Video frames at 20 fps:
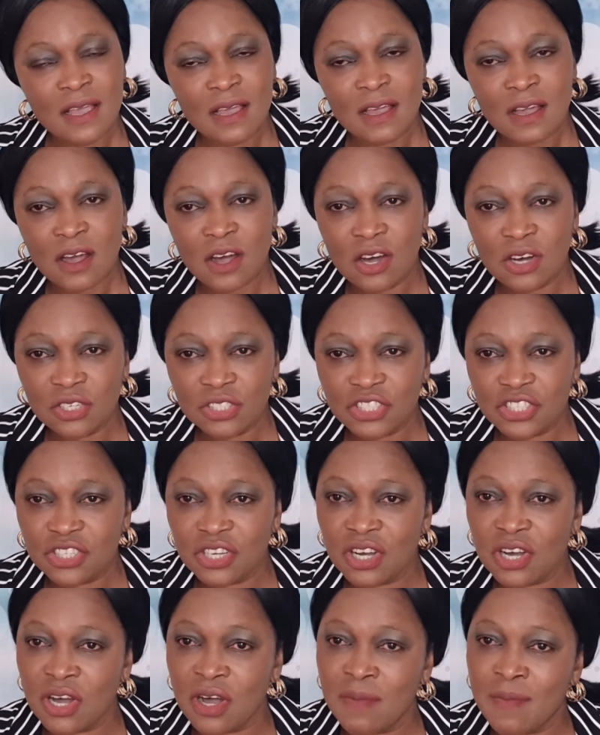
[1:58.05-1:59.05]

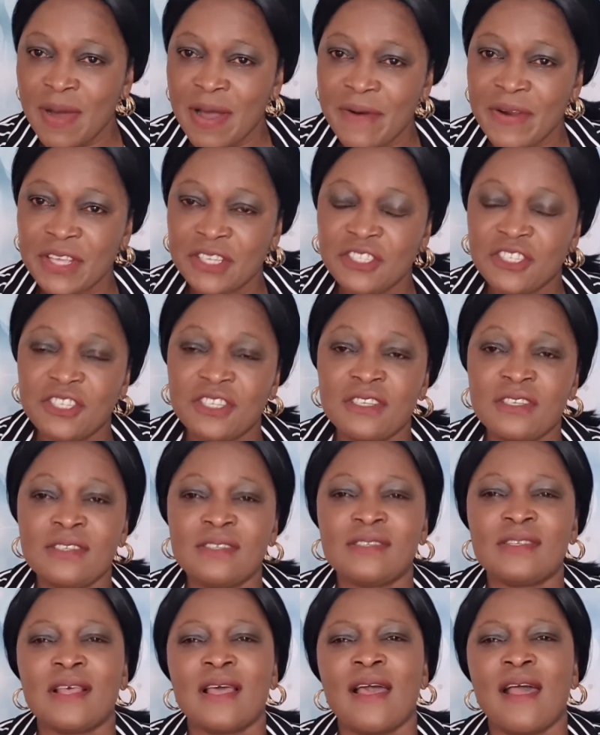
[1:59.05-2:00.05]
culture,
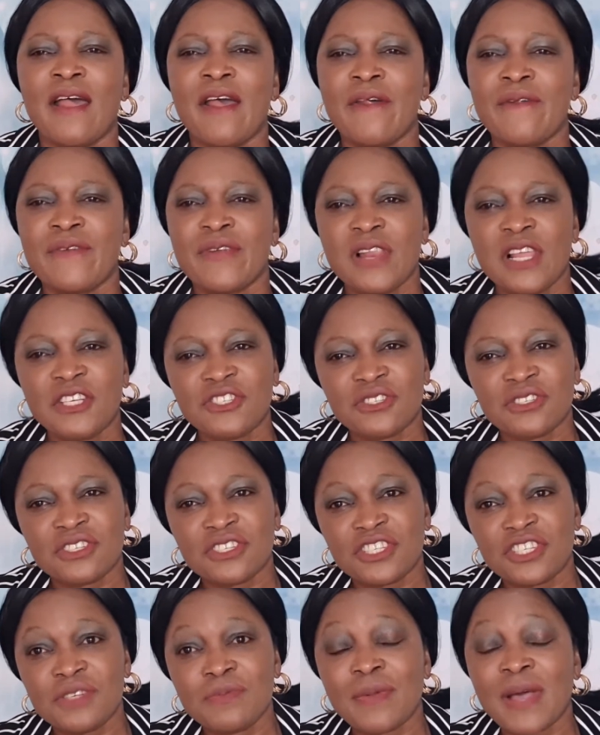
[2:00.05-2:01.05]
marriages,
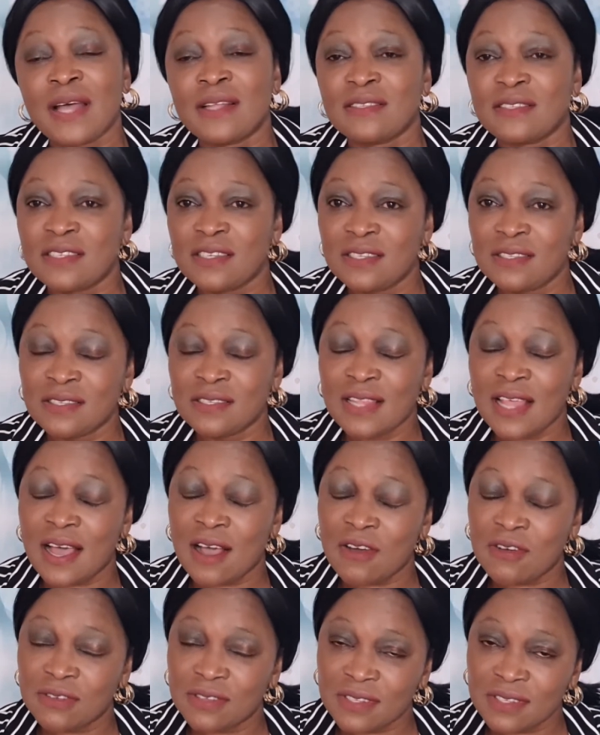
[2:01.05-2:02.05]
relationship, and things
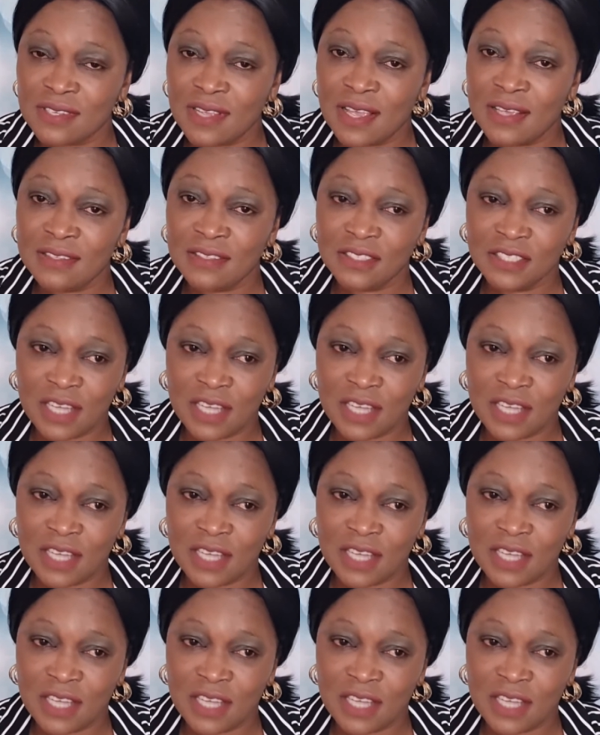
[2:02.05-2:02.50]
that concerns